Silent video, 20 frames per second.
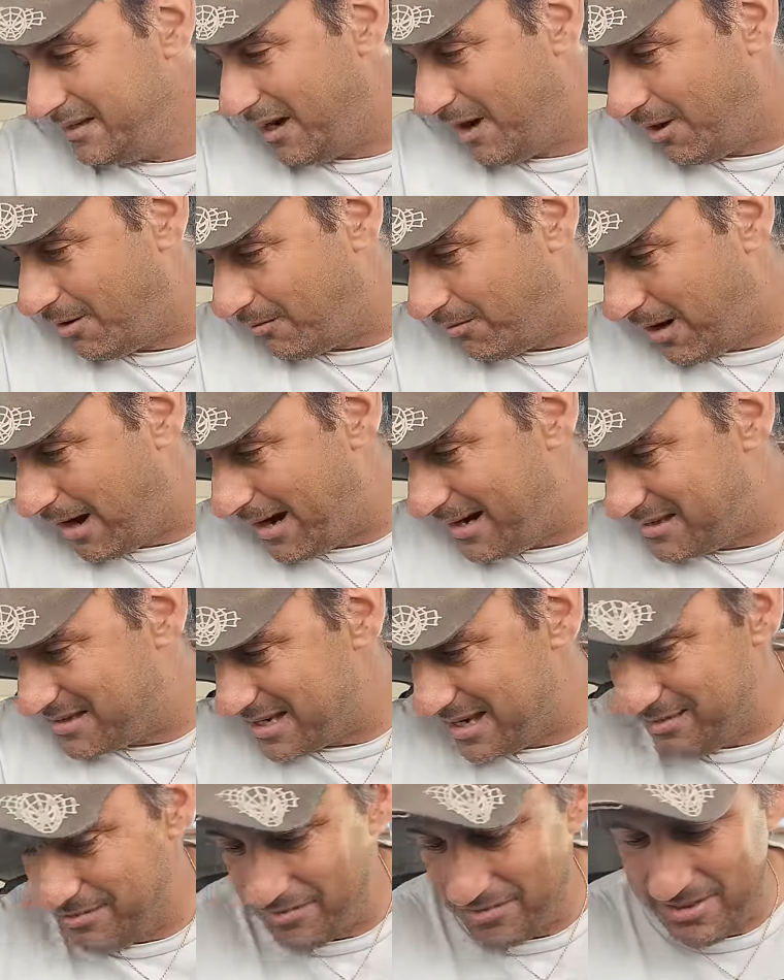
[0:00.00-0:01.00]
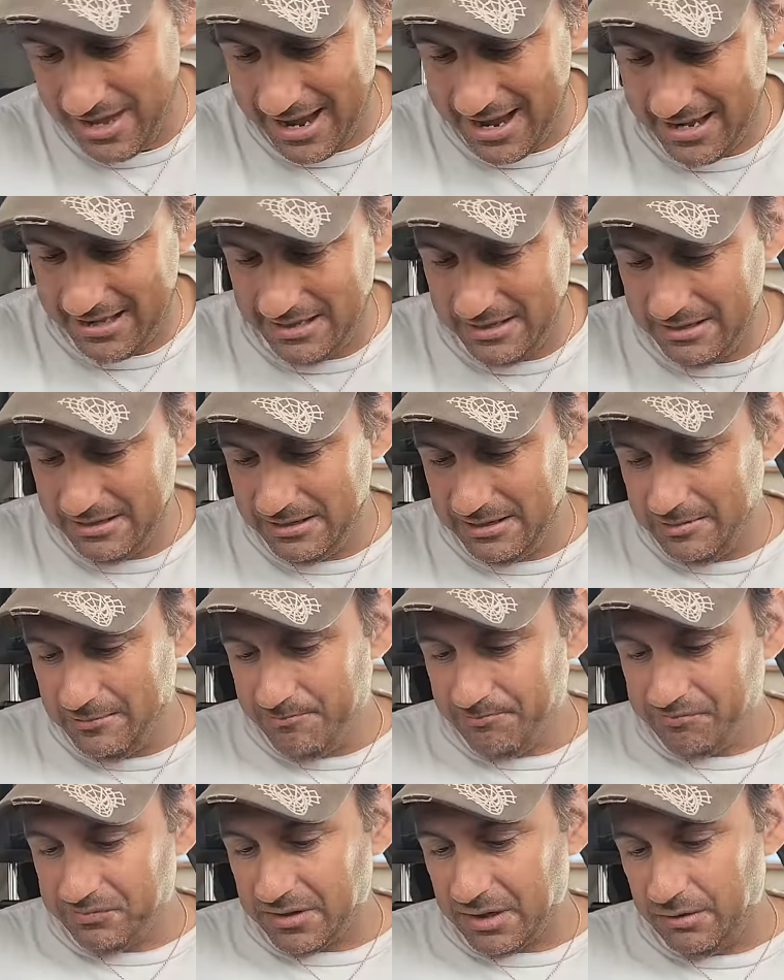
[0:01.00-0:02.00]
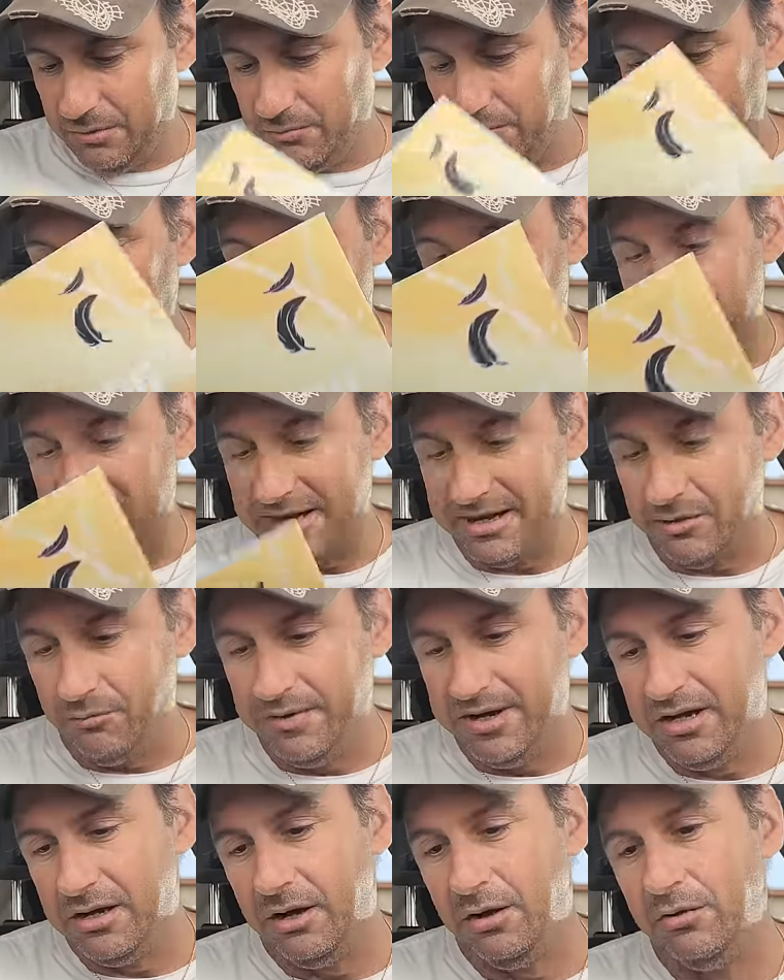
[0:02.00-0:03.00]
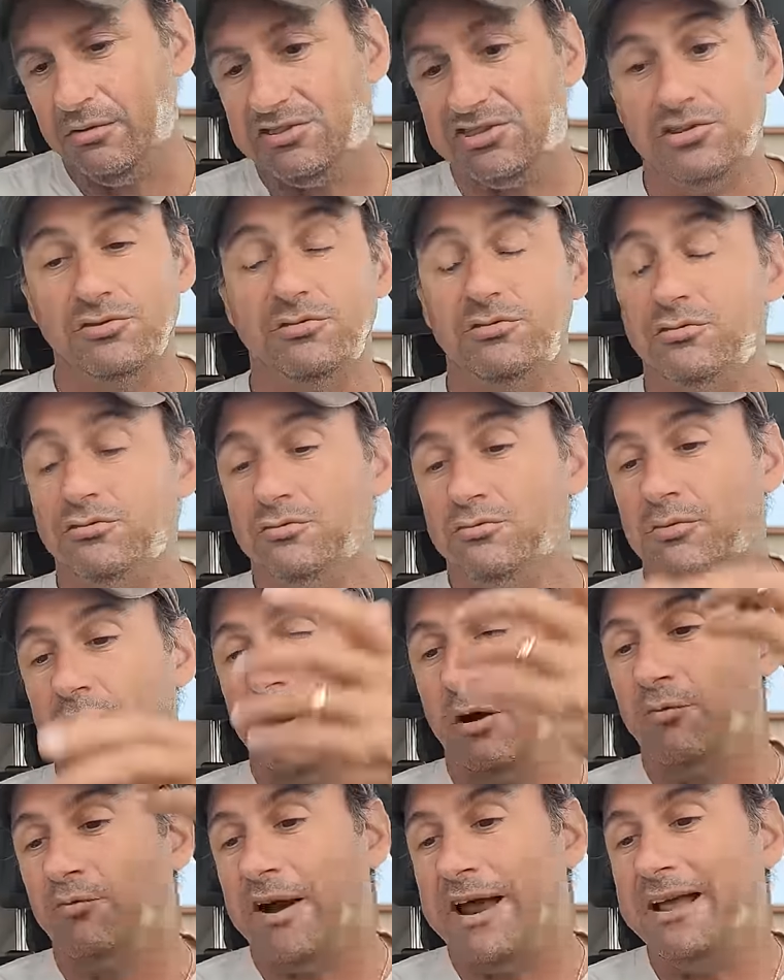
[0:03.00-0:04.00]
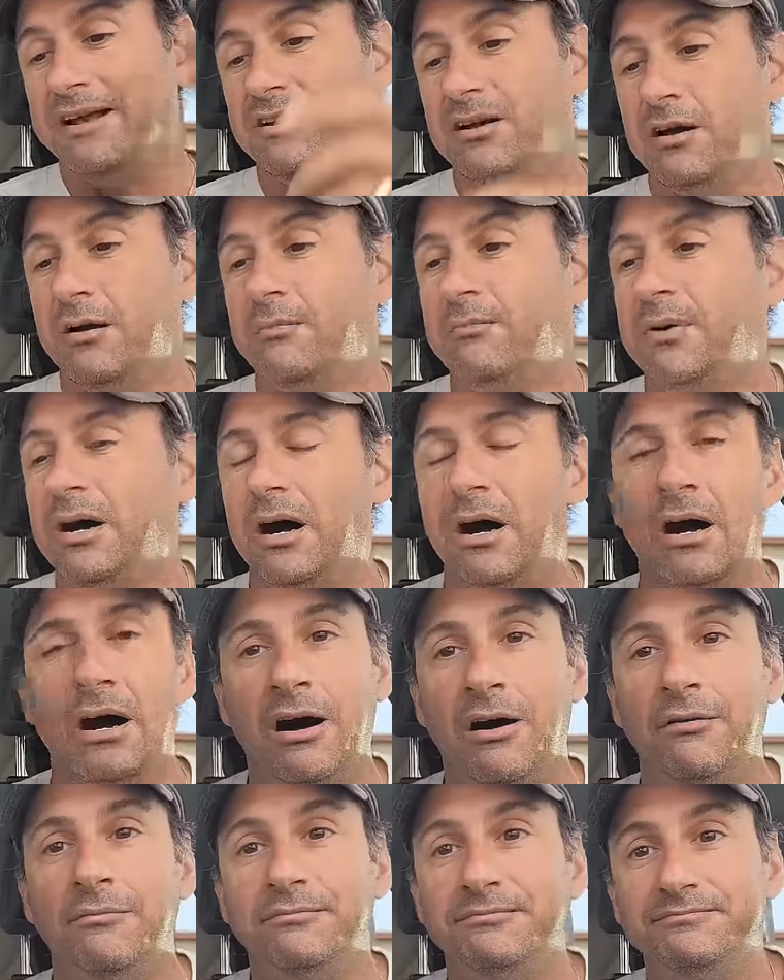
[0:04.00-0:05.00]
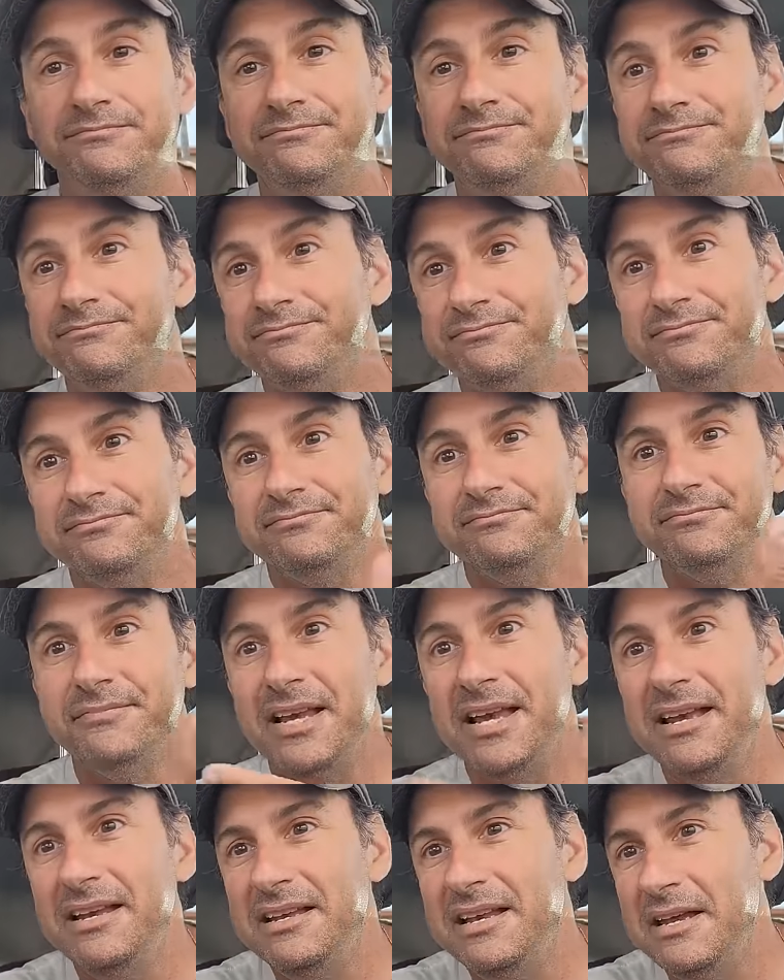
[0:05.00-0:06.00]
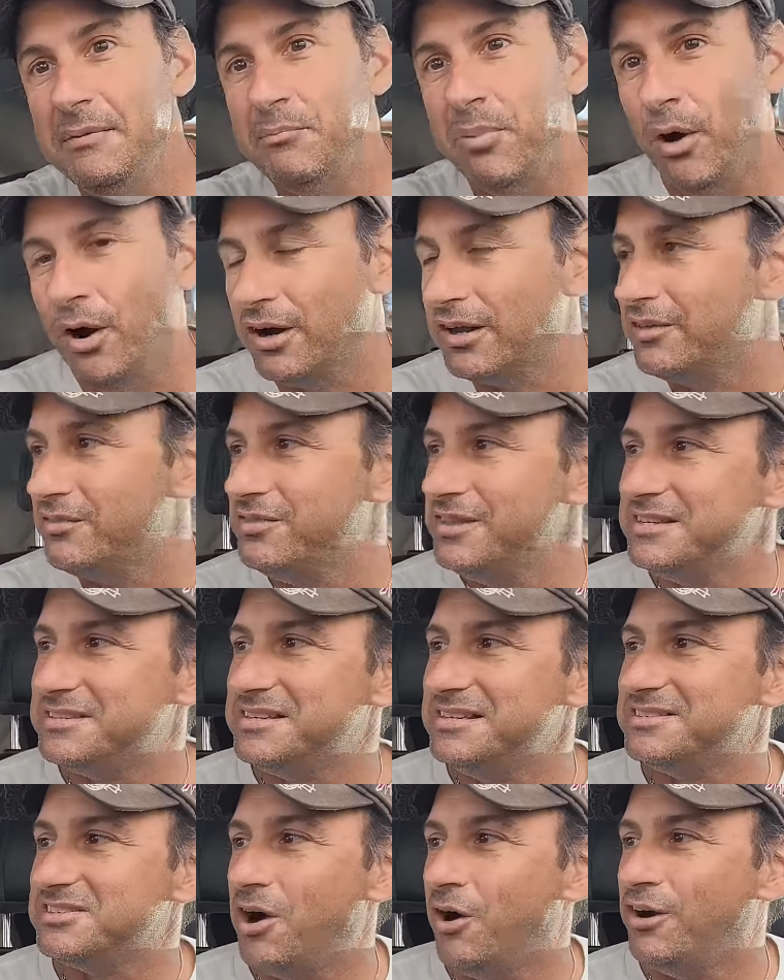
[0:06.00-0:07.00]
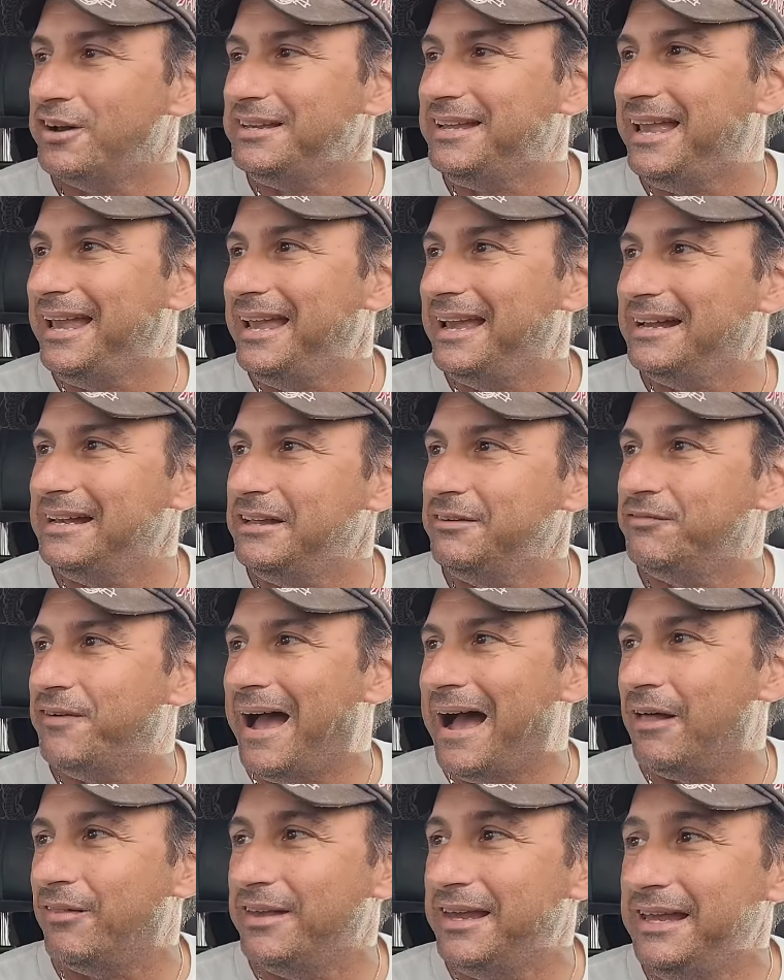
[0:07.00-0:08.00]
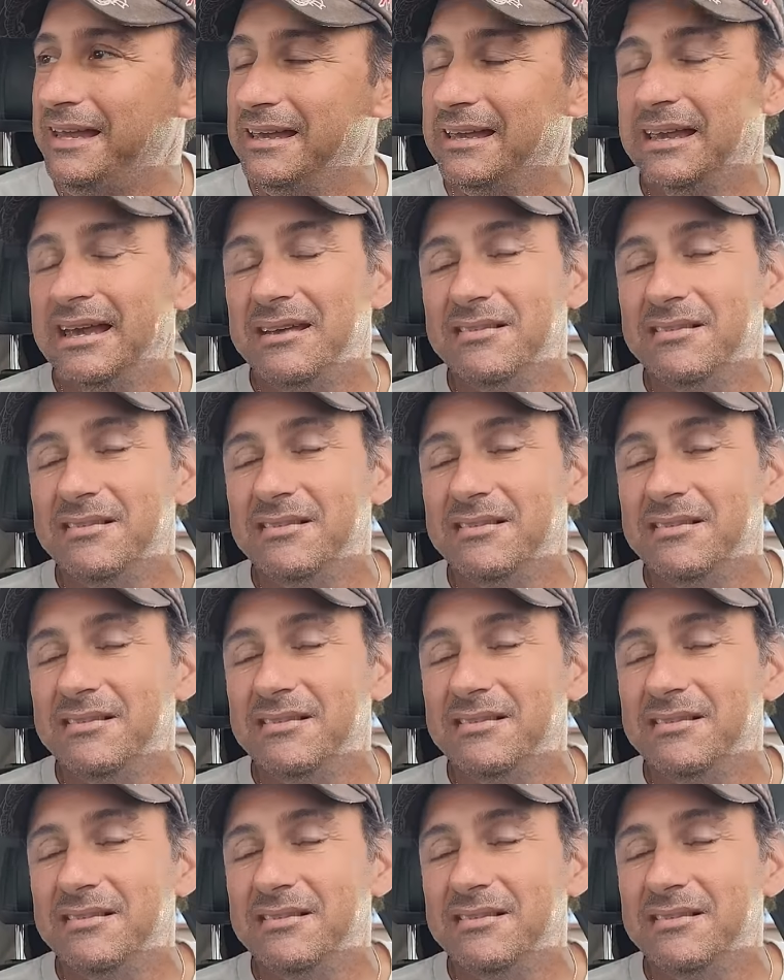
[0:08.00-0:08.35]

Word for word: All right. And then looks like we go to a random uh, indie book. This is Uncanny Valley.